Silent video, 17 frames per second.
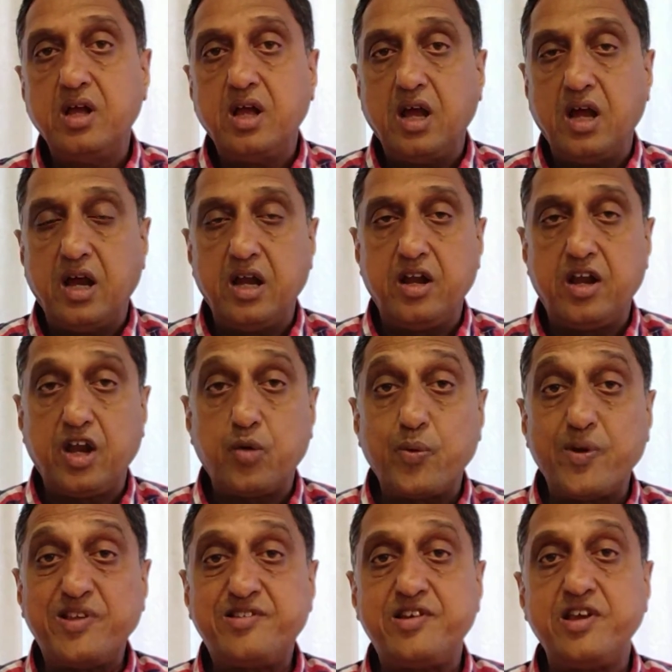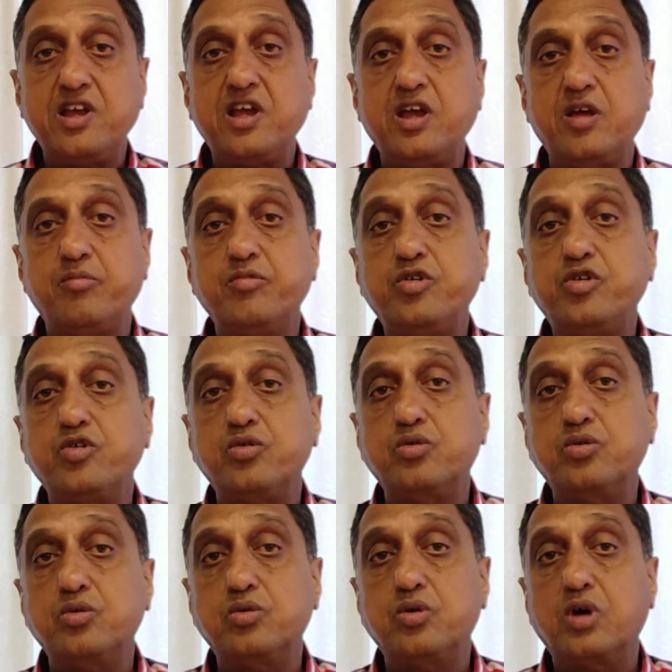and requesting him
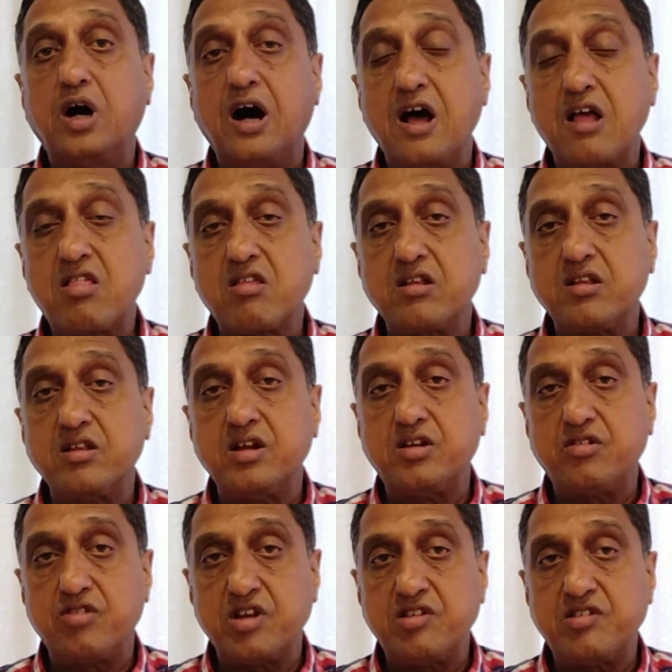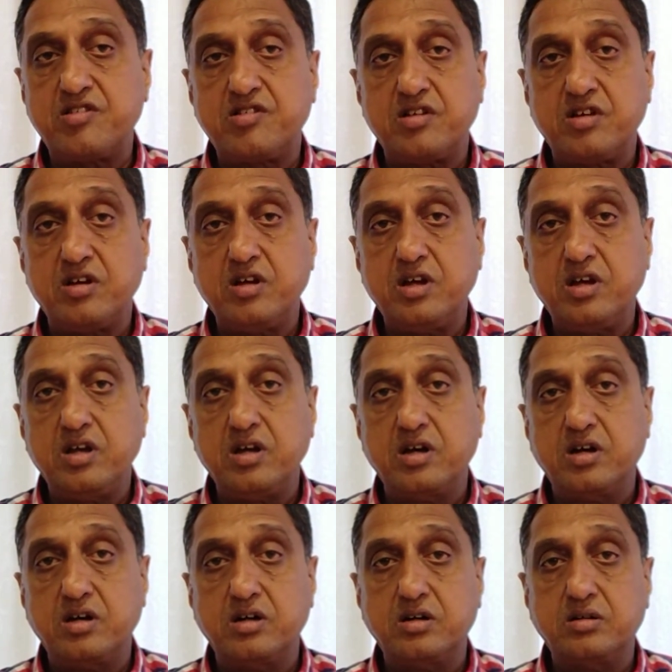to ask the trust
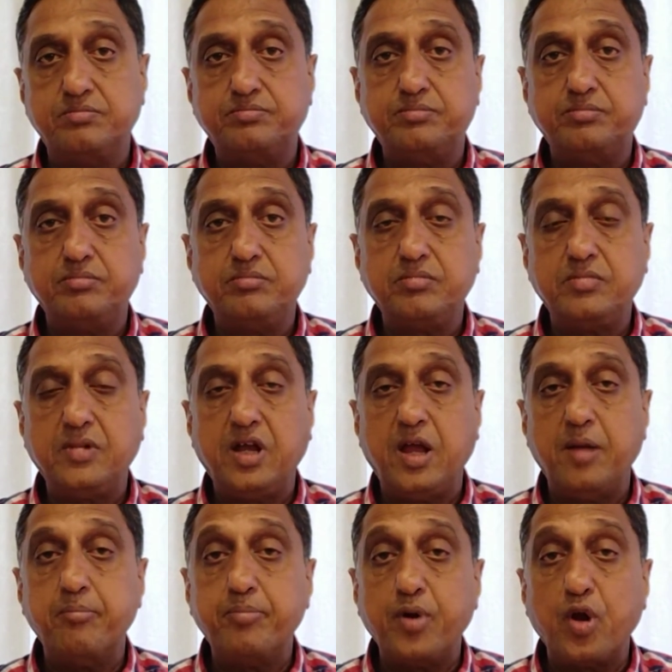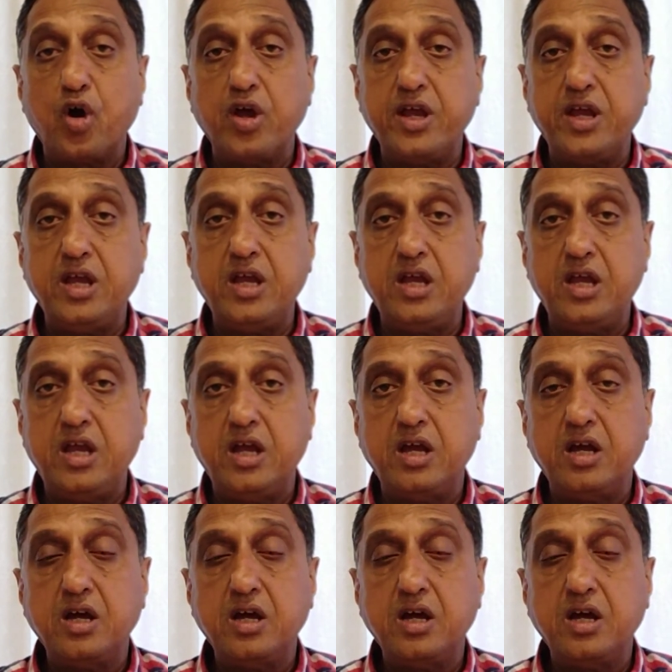employee